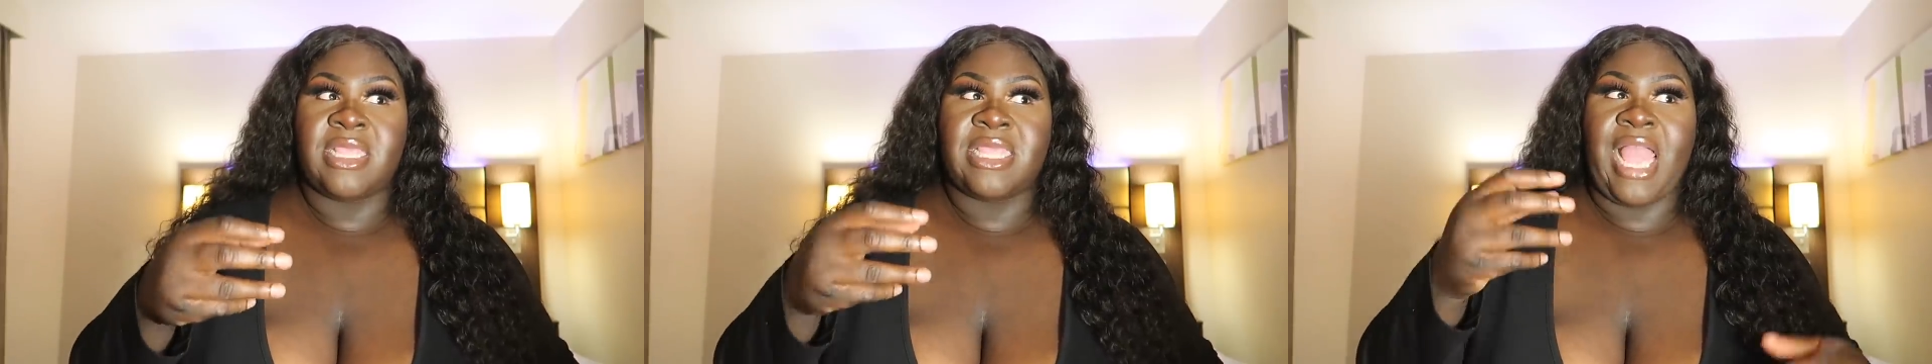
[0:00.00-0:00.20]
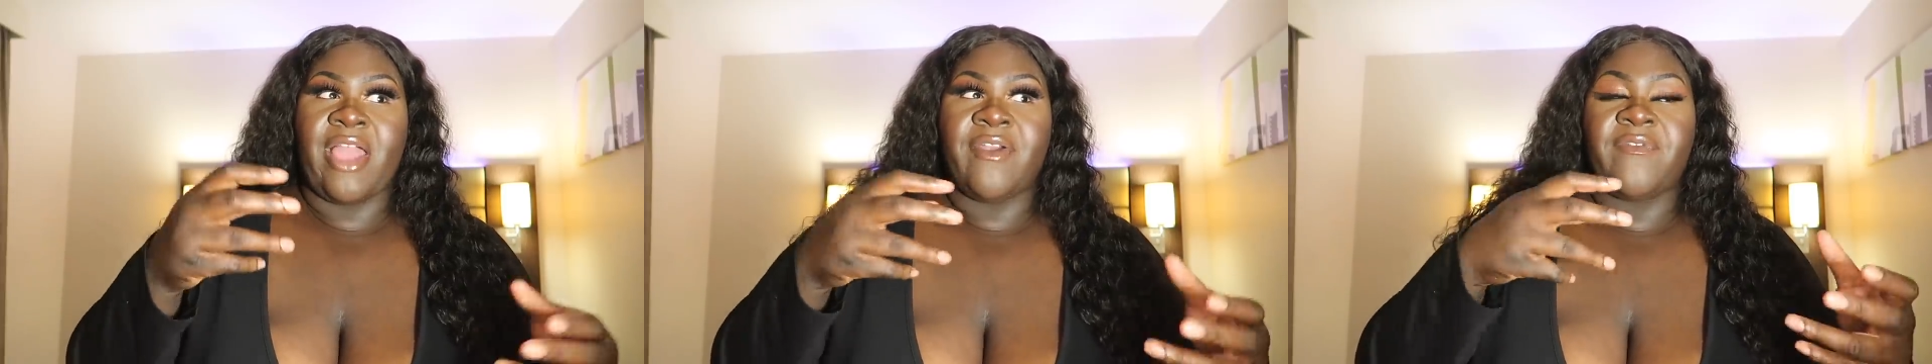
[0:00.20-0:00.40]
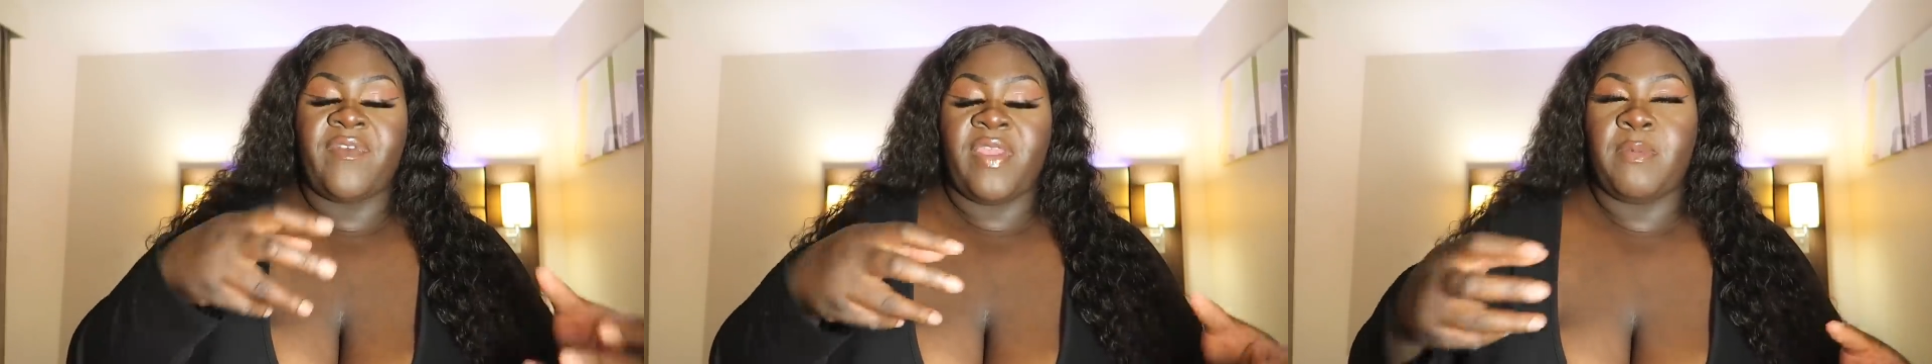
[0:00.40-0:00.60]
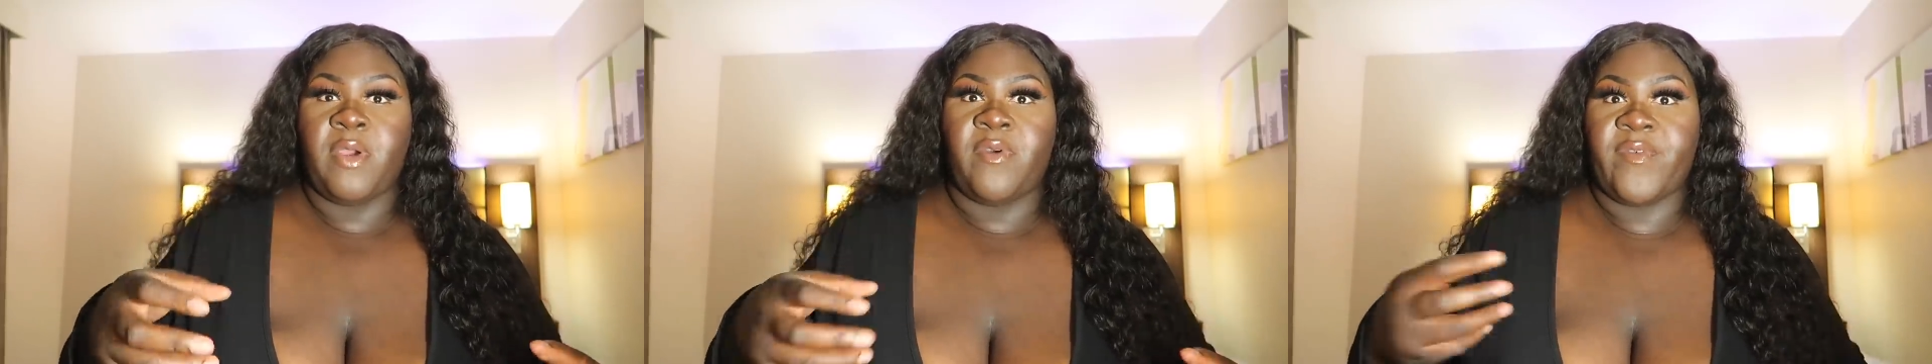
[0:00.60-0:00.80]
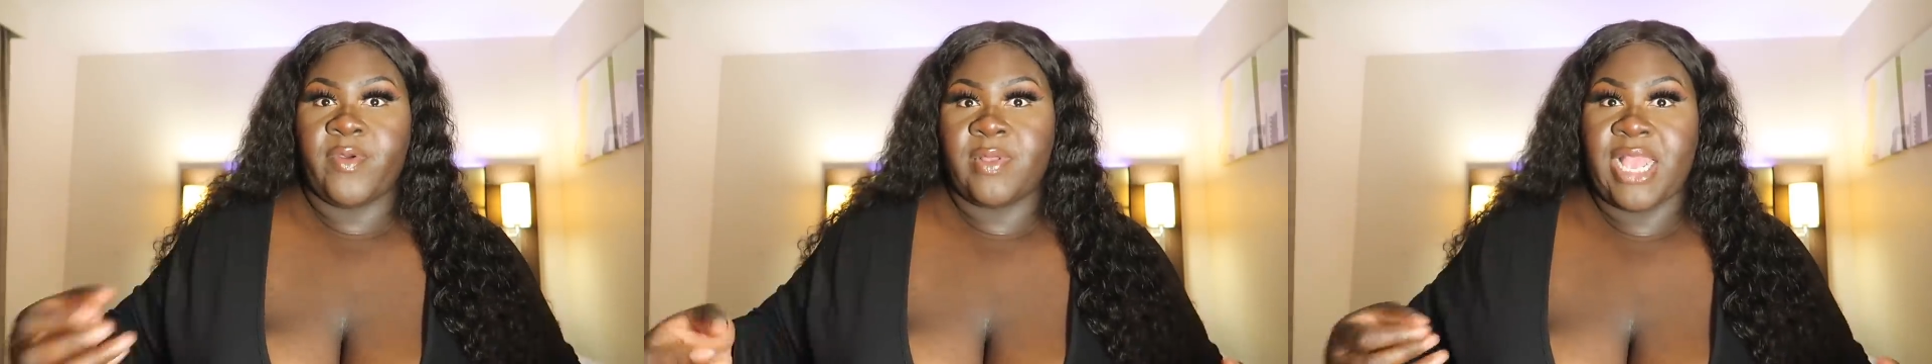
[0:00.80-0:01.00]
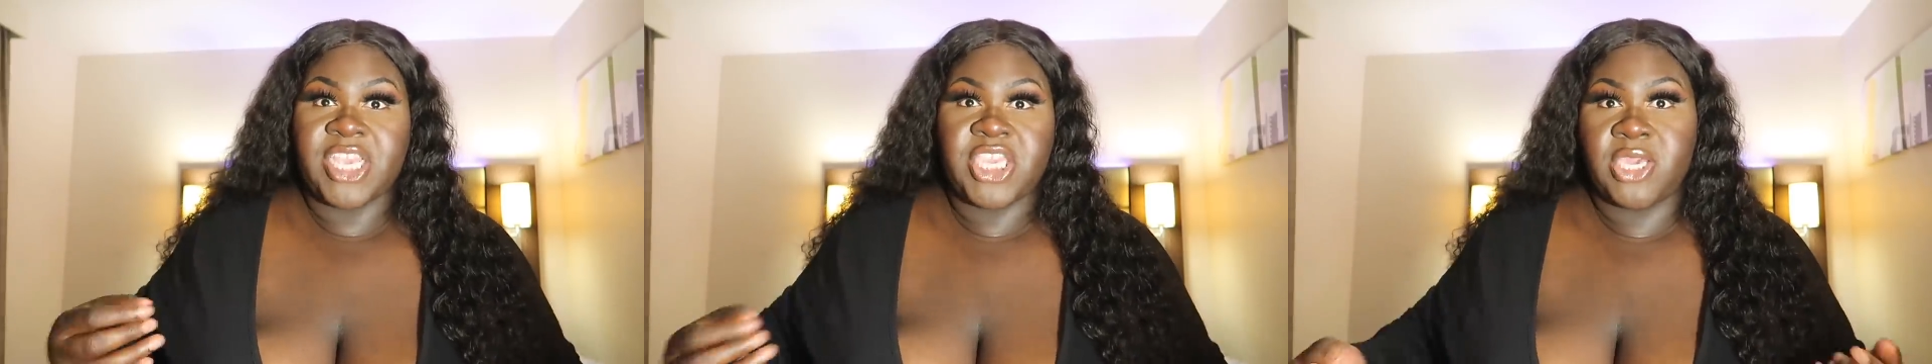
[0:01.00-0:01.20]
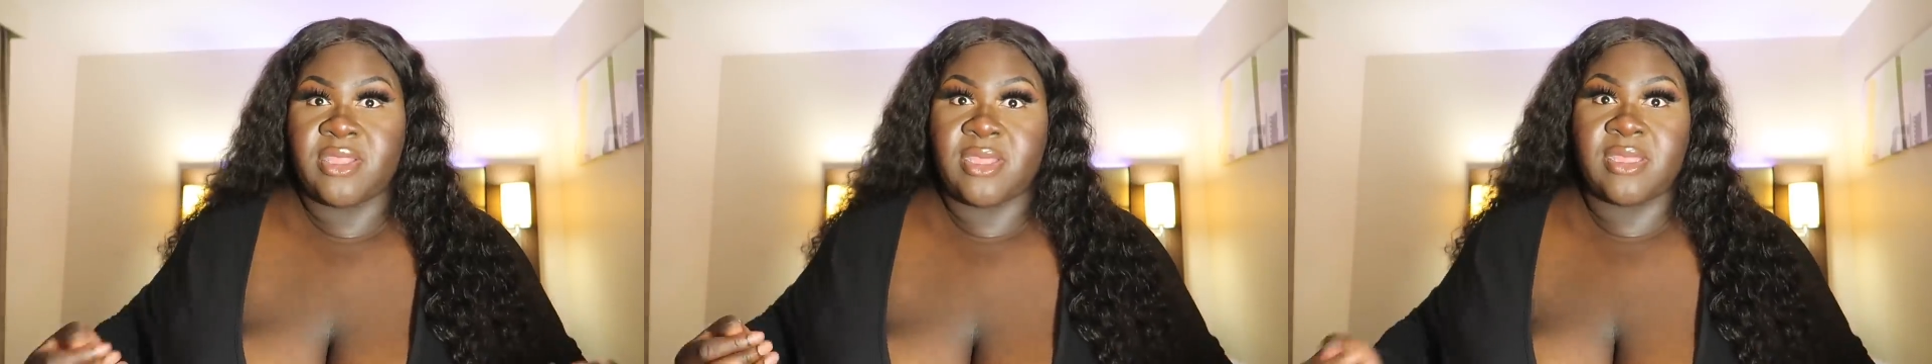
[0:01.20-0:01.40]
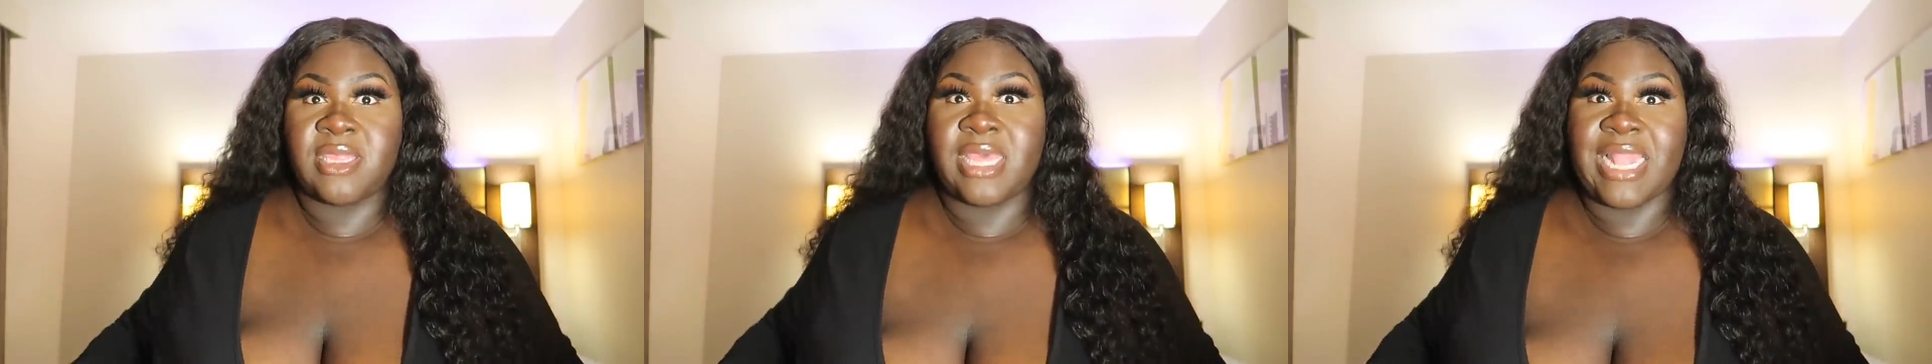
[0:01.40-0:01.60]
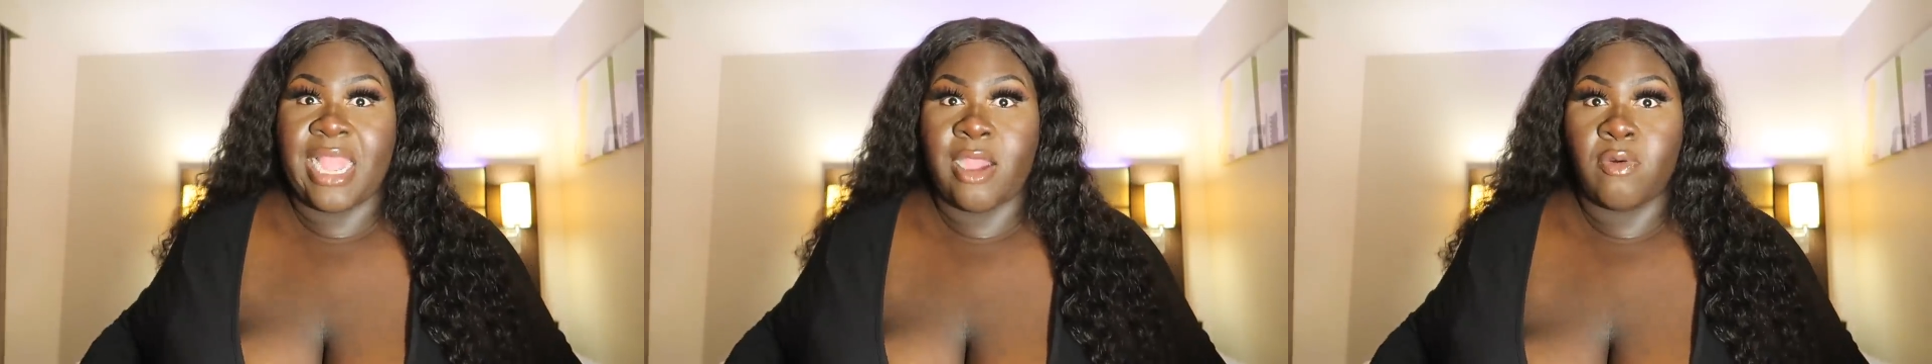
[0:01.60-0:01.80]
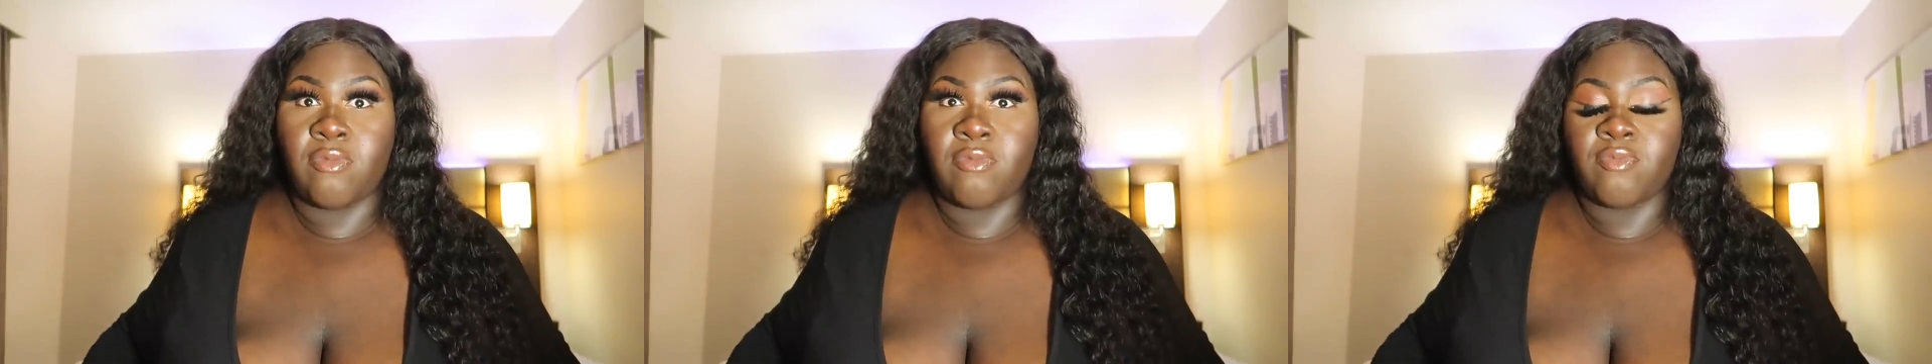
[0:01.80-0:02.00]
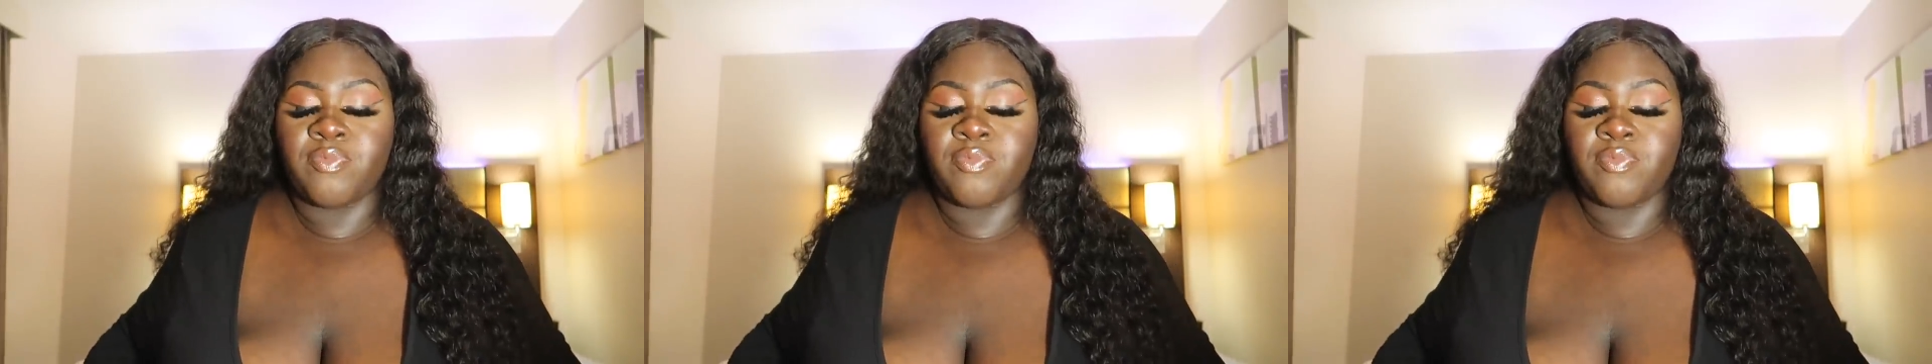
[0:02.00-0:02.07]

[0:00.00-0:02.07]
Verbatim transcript: that female feel like she's a sellout